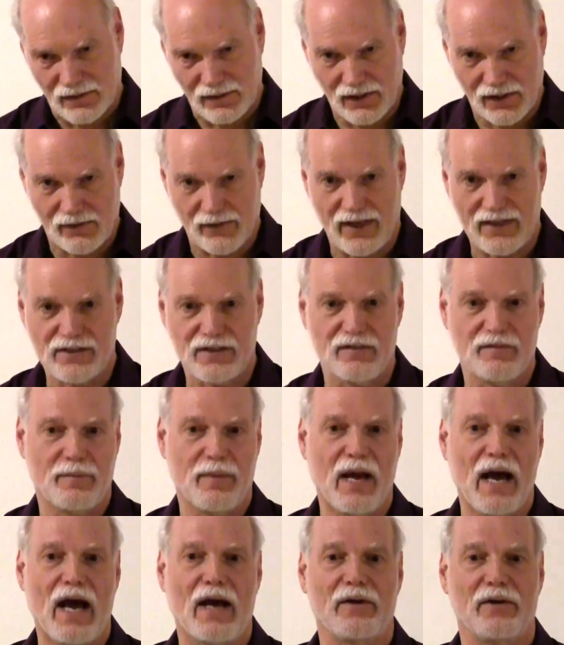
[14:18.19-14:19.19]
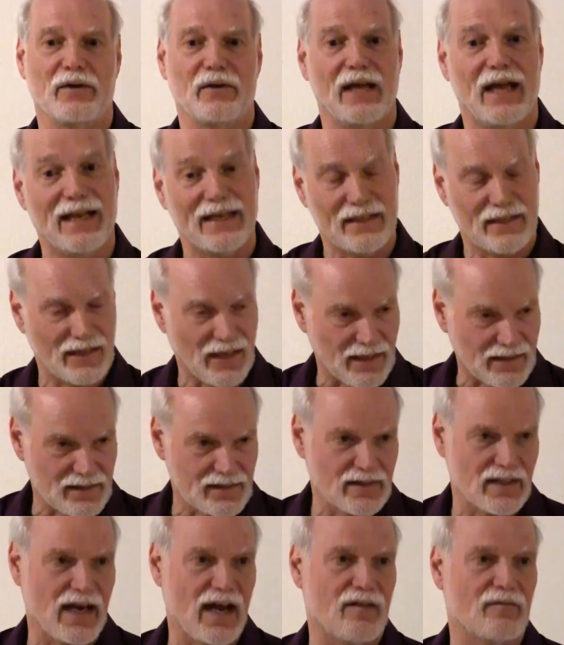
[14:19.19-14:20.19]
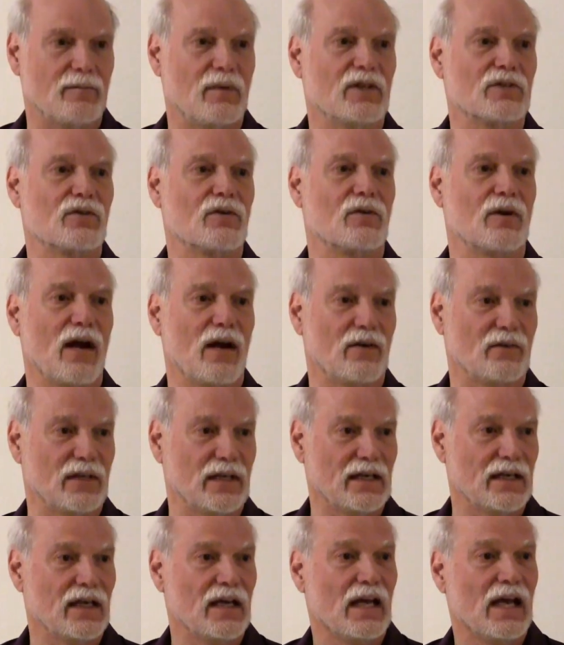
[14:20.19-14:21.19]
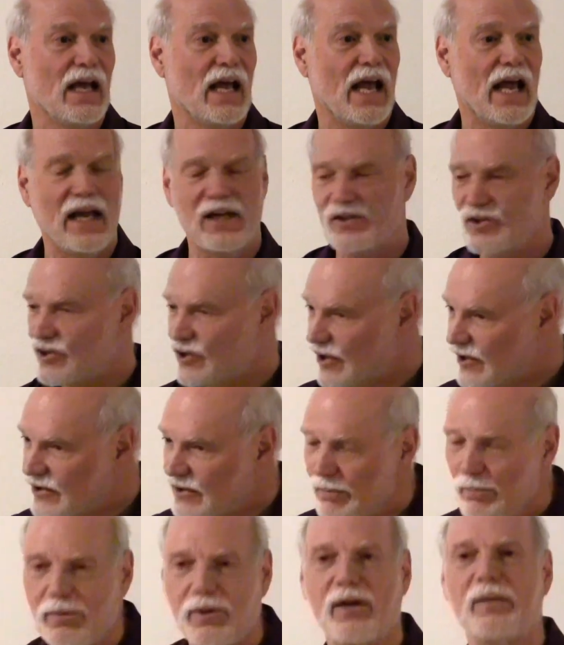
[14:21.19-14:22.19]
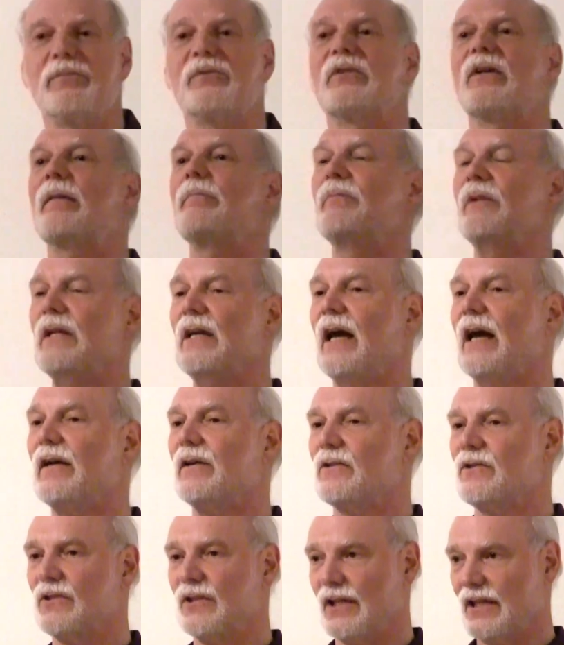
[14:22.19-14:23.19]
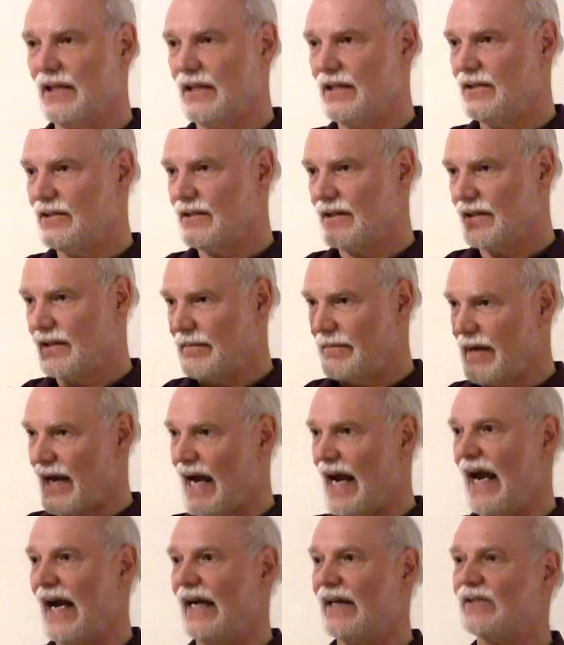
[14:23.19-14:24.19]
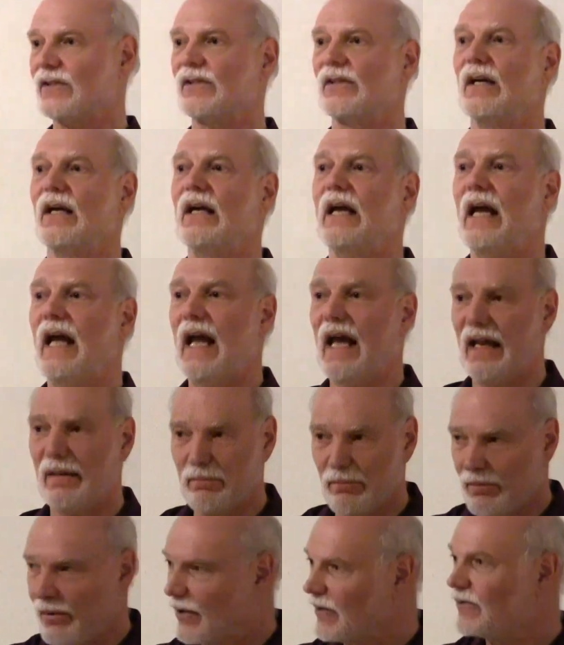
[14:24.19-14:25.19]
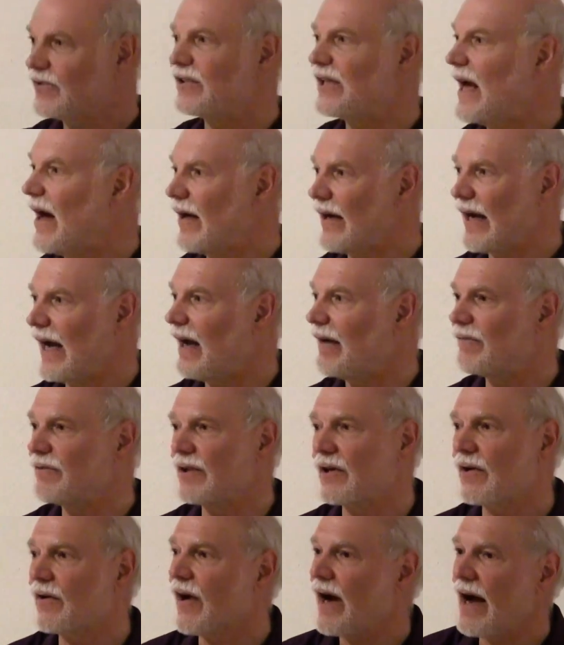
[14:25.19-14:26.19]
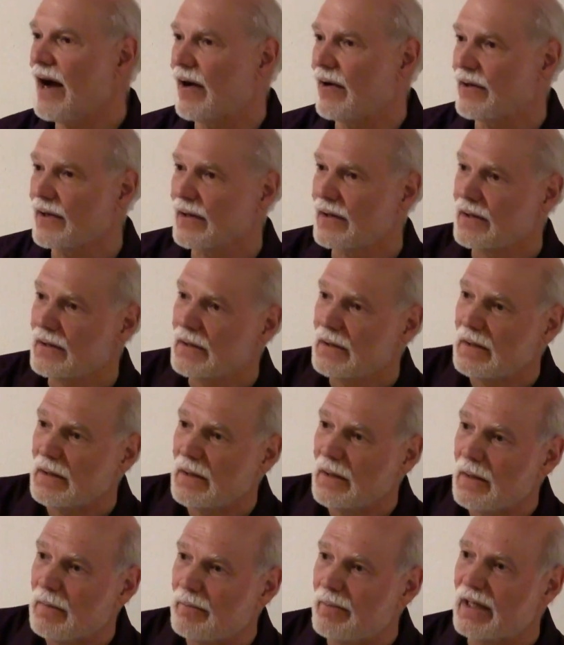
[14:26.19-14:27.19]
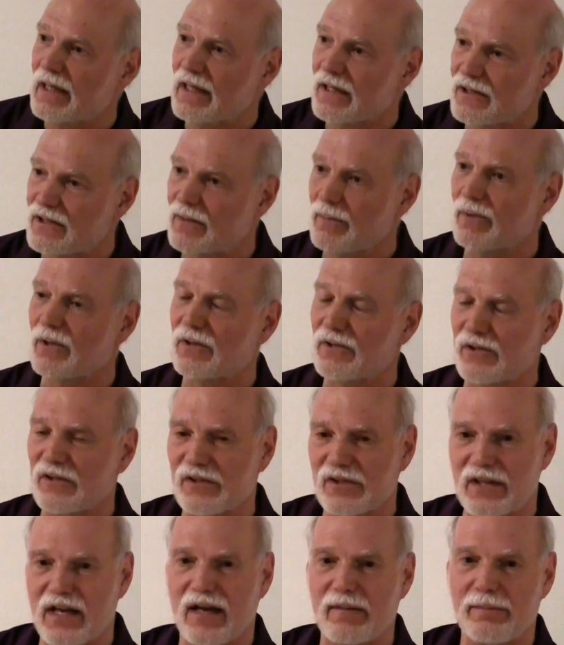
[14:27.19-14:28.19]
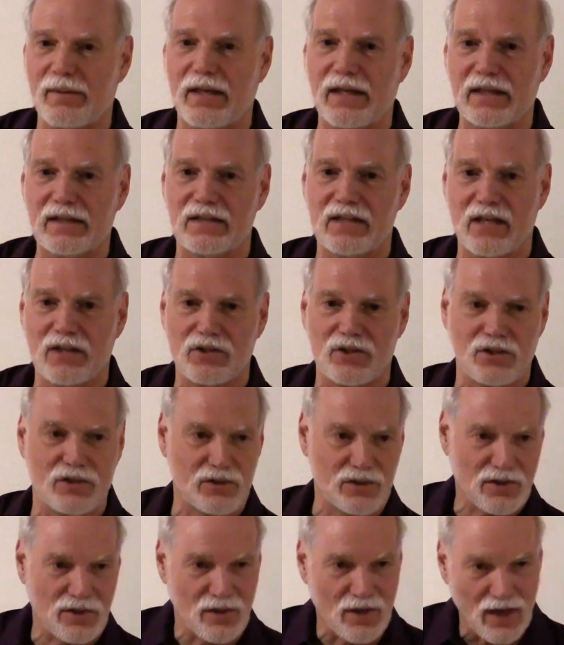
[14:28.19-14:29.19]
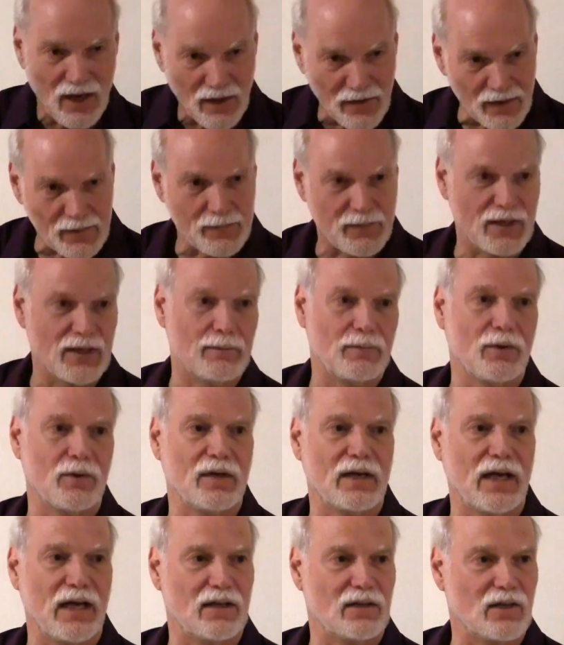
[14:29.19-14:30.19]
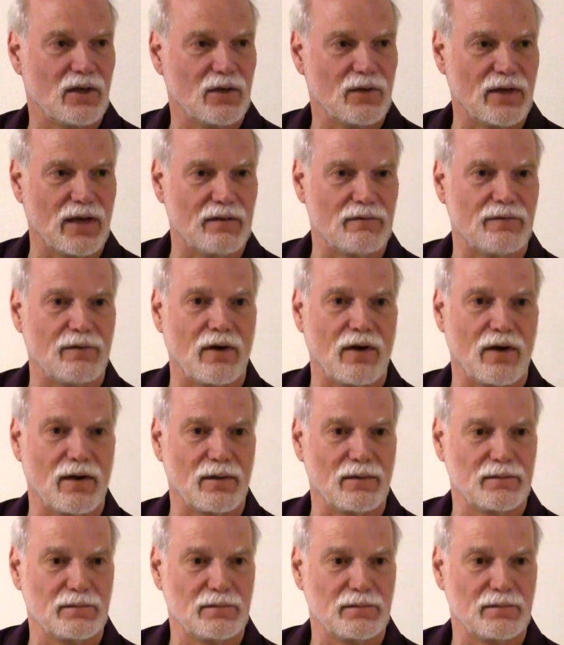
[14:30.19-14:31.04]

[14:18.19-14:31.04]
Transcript: aggressive pattern and doesn't have much grounding and just pumps up the energy to the max and burns out half the crowd because the person's not paying attention to other people can't go that far.